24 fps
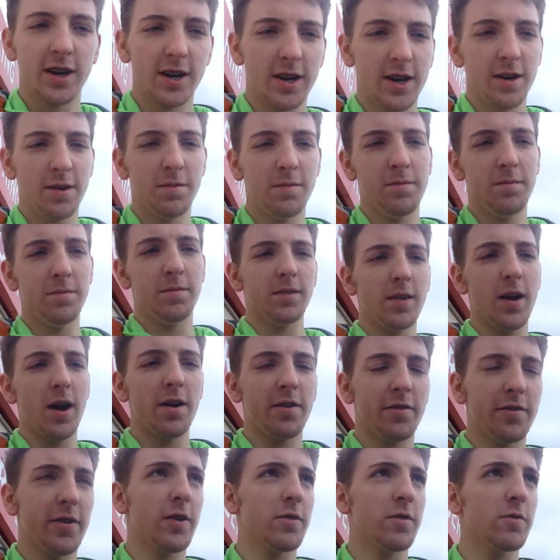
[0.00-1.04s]
I
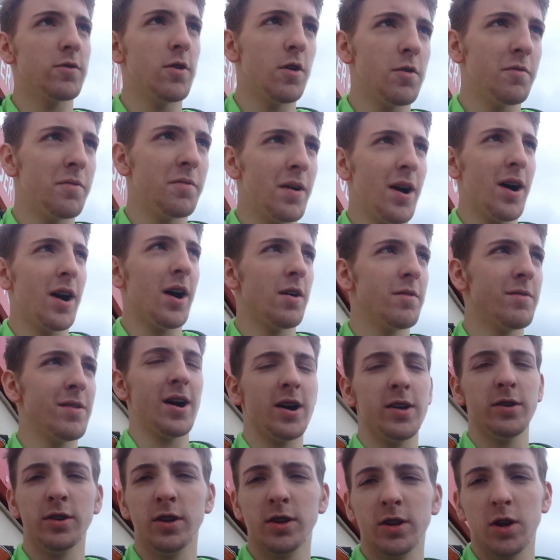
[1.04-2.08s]
think we're about
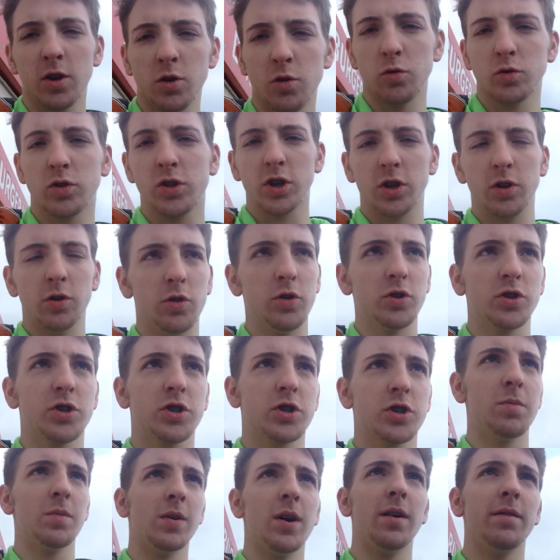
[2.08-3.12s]
around Luton or
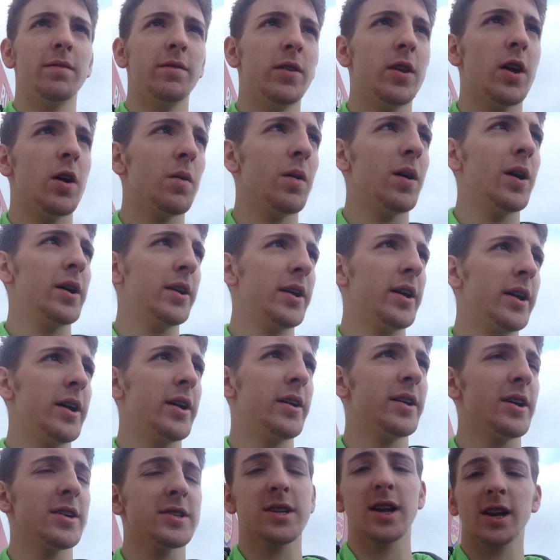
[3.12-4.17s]
something. I've no
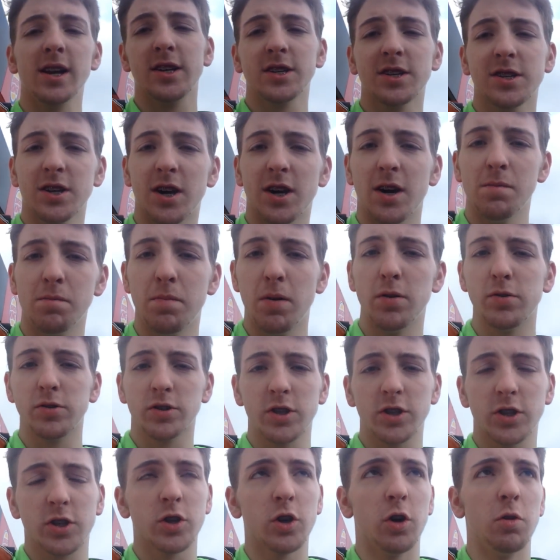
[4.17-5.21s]
idea. That's the last
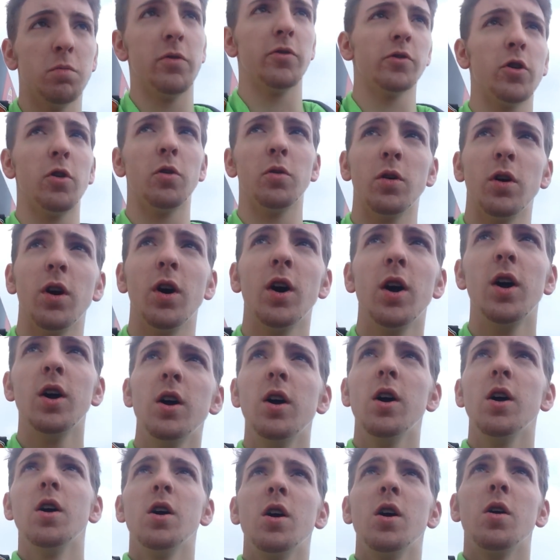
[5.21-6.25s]
signpost I saw before
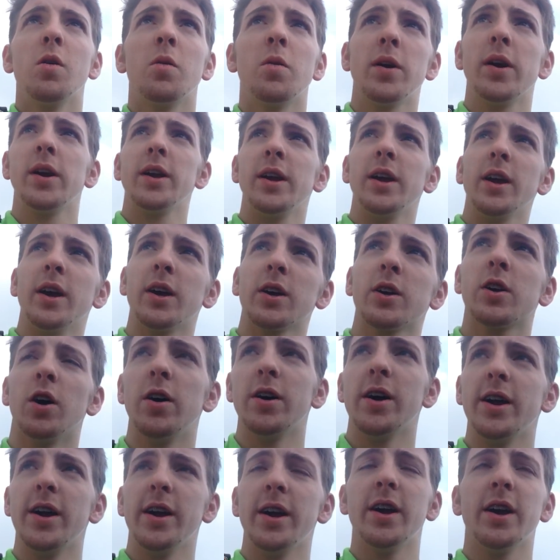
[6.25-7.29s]
we
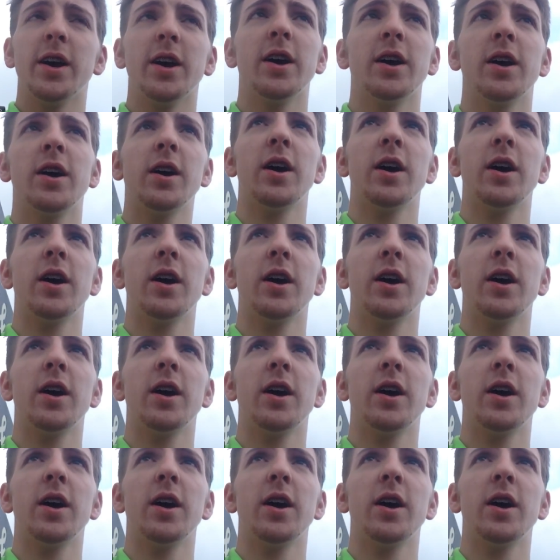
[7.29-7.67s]
got here.